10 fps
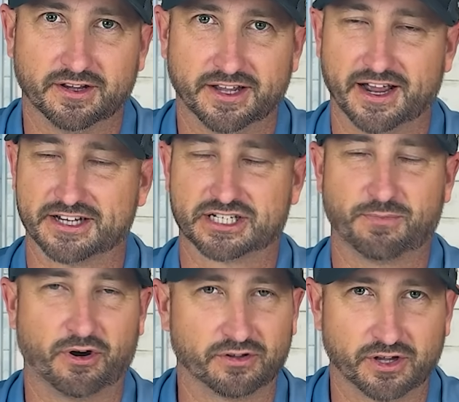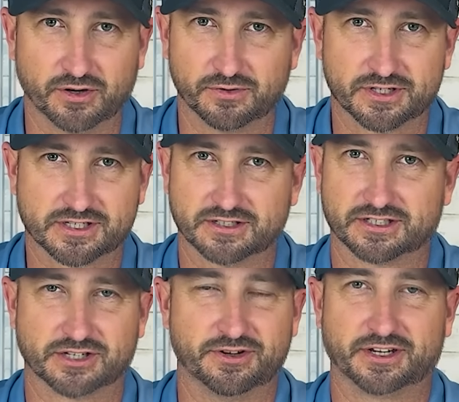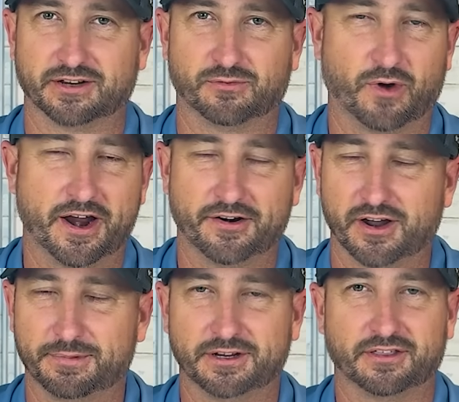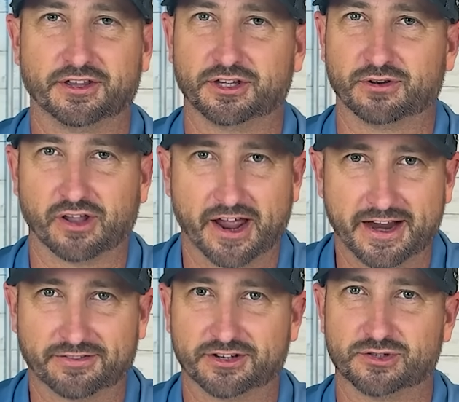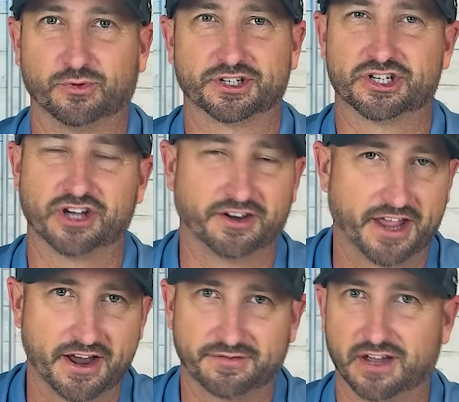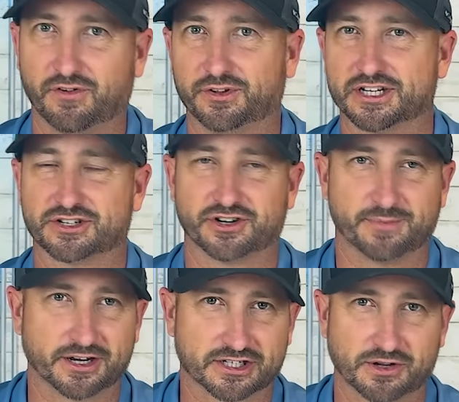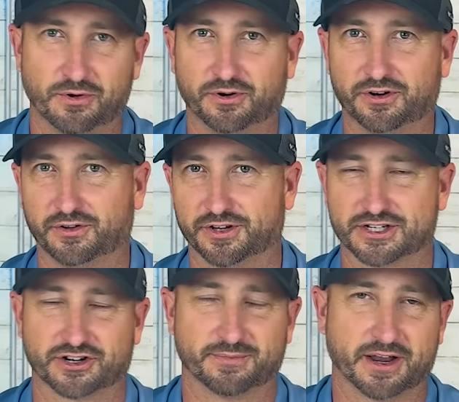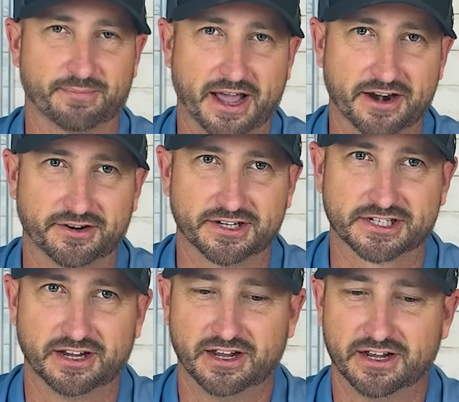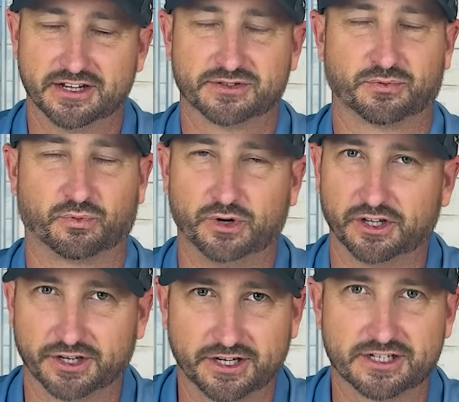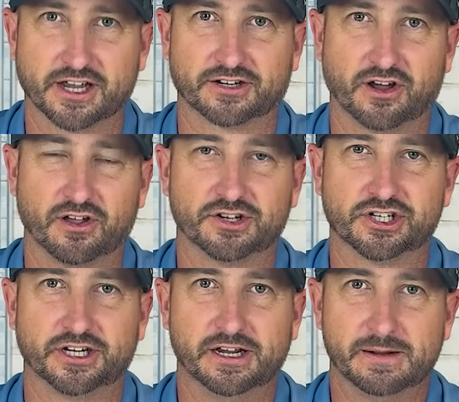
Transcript: It has smart loads, so you can wire up anything you'd like that you want to shut down if you have only a certain amount of solar, only a certain amount of batteries. It's really neat technology.